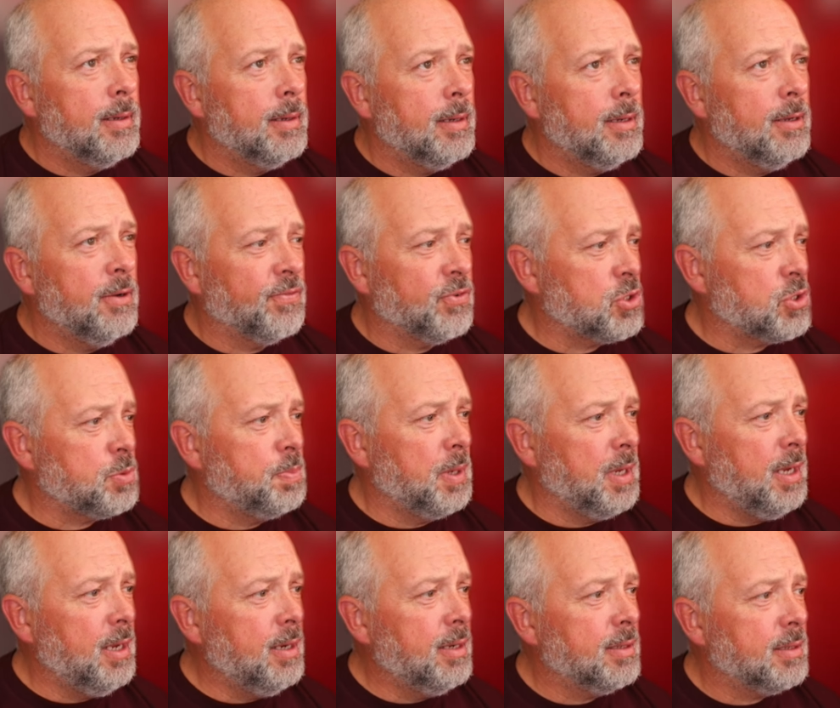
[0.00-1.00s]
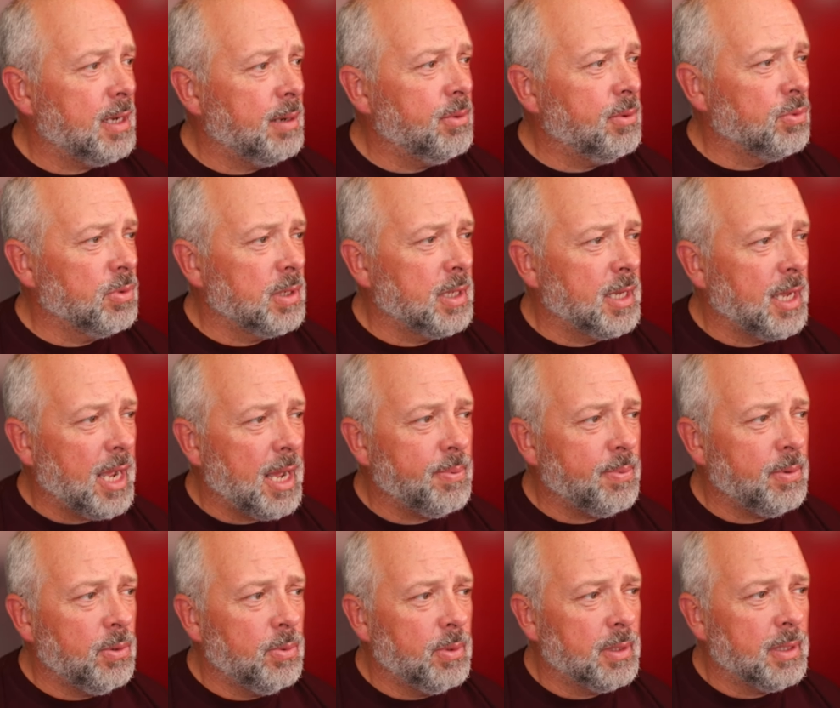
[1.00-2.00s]
For speed, I've been really happy
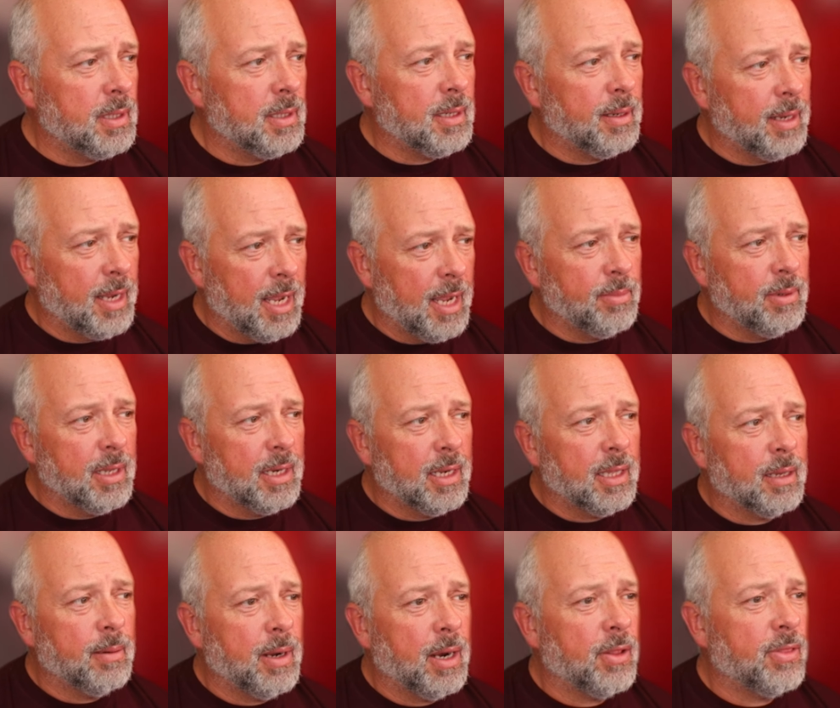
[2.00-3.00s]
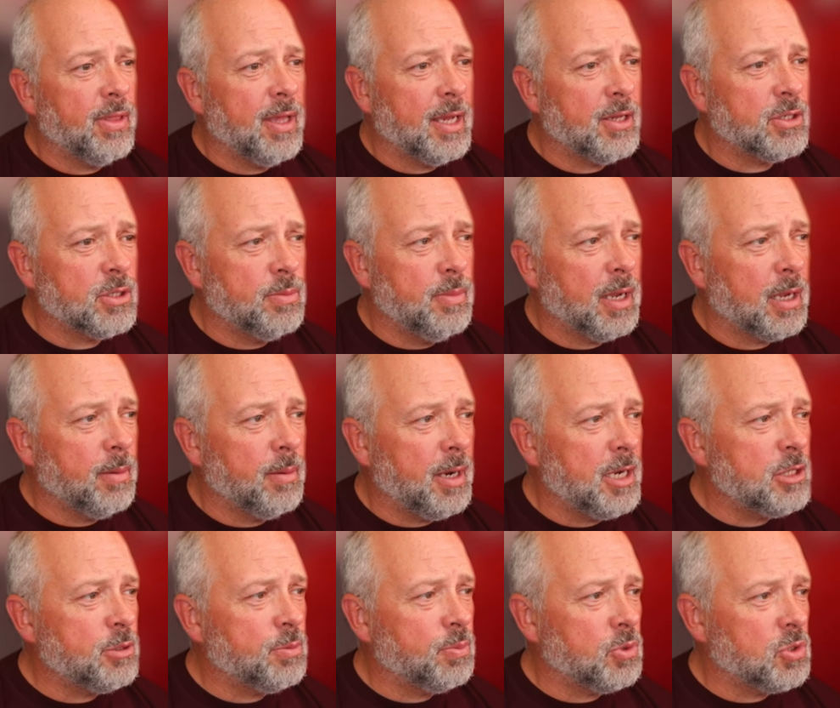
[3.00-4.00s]
with it. I am getting about 1,000
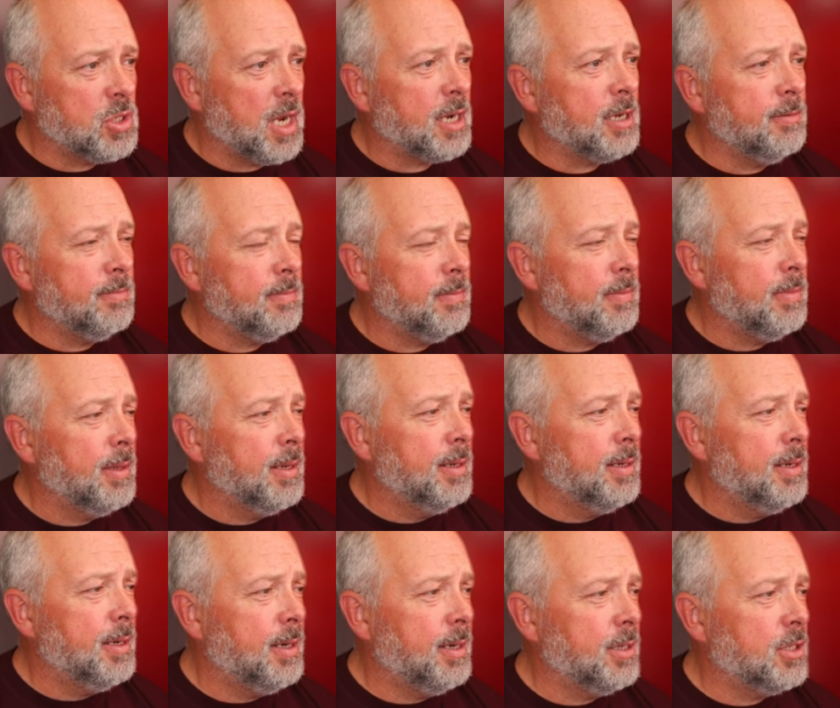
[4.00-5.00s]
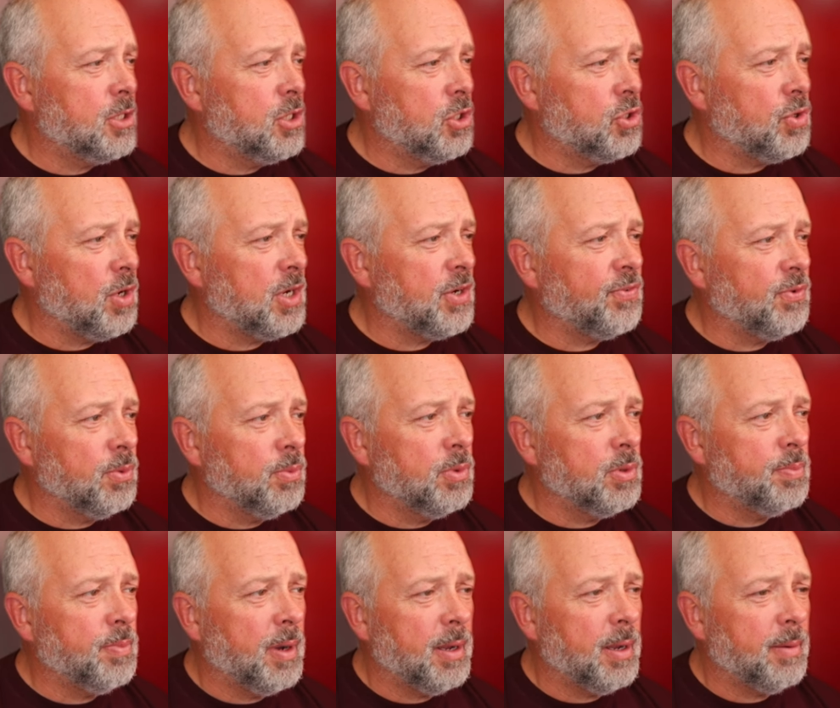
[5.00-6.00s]
megabytes per second to transfer with
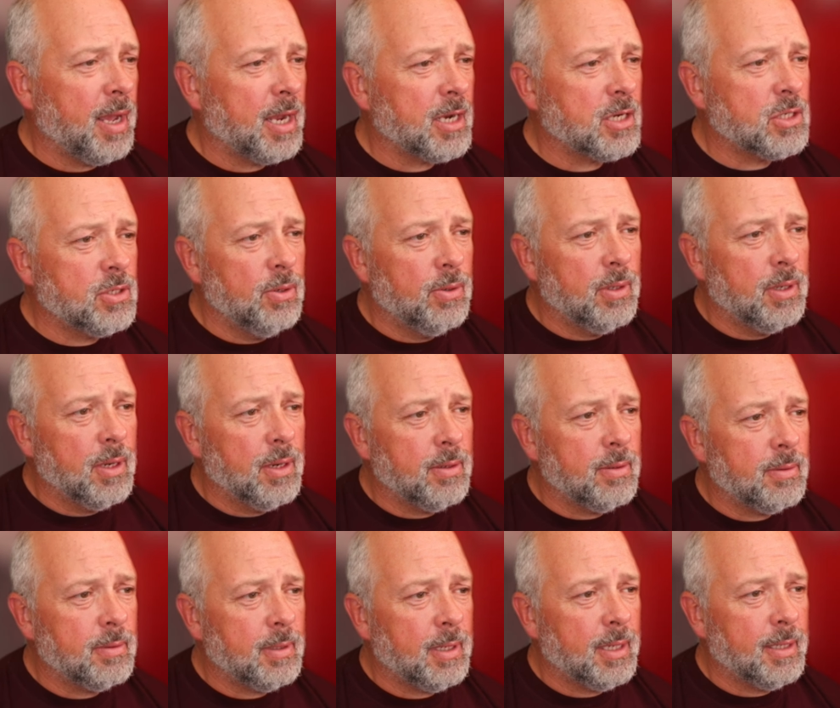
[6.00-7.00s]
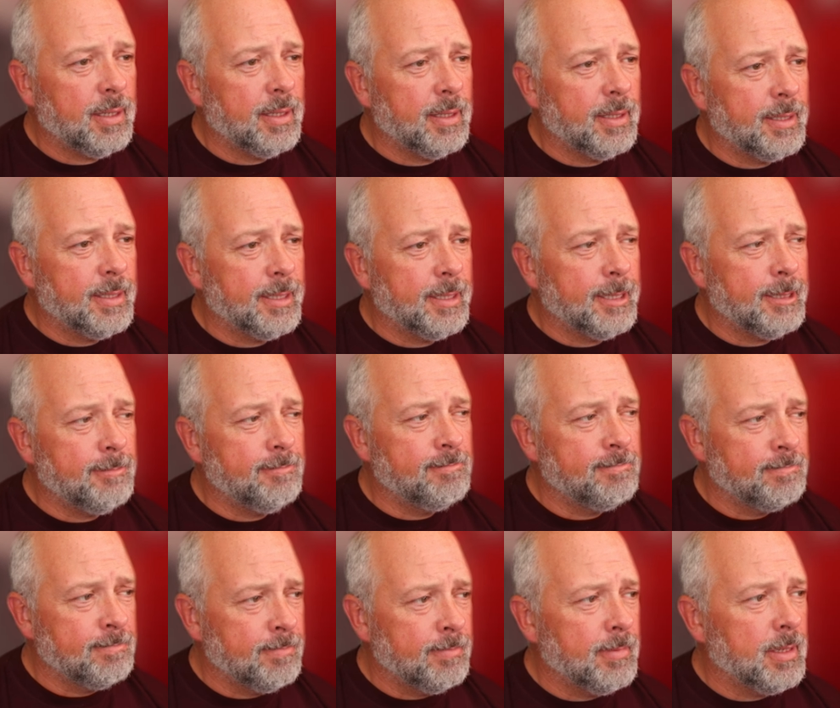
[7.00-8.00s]
my Mac Studio, and
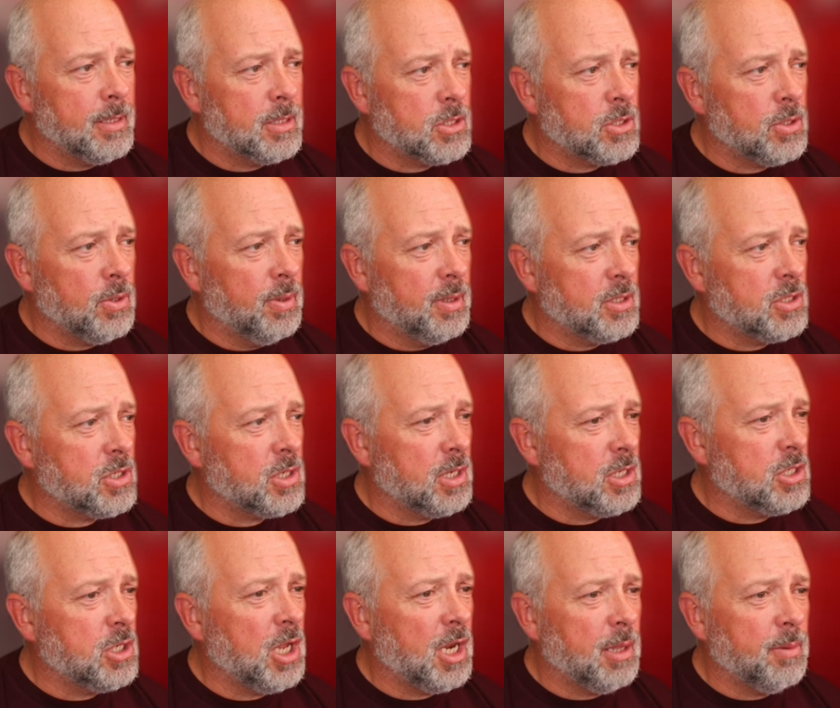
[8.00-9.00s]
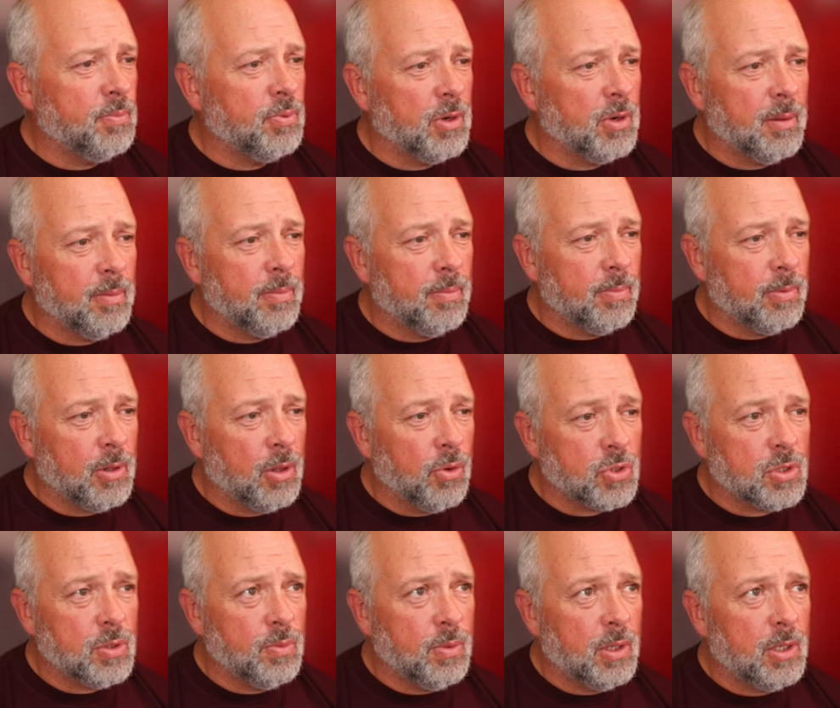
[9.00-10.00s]
so it's hitting pretty close
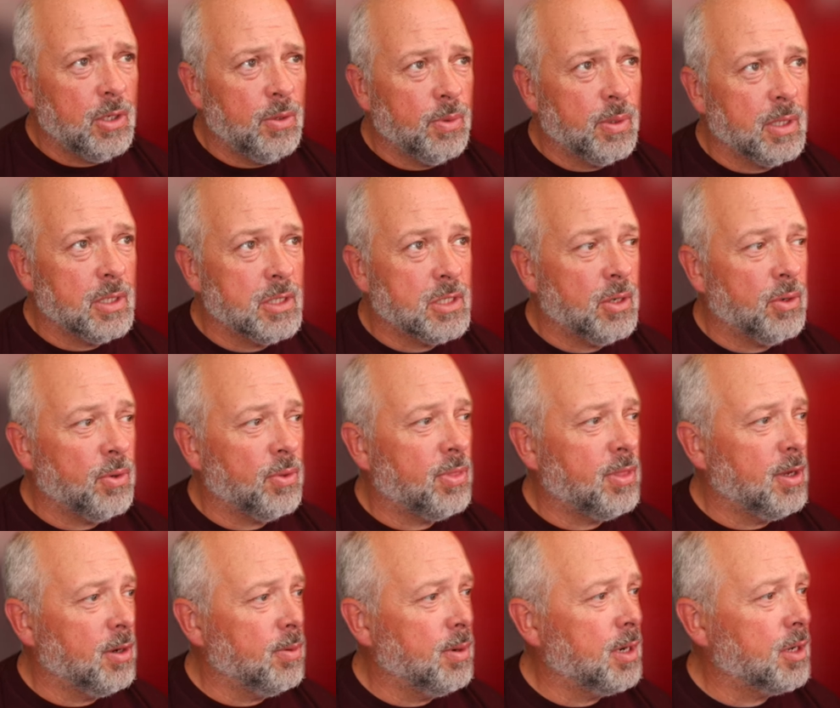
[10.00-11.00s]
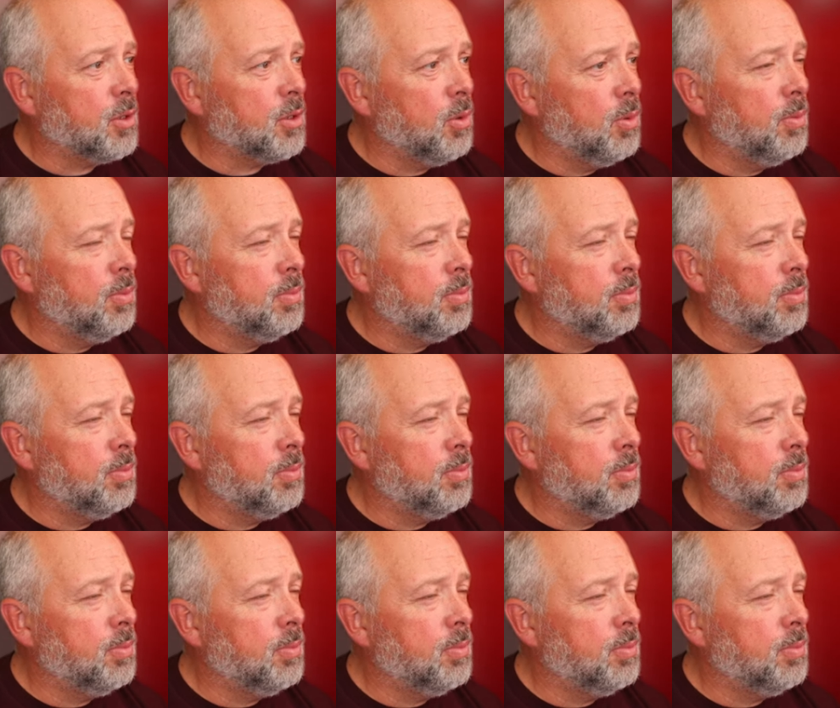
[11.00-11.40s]
to what you would consider theoretical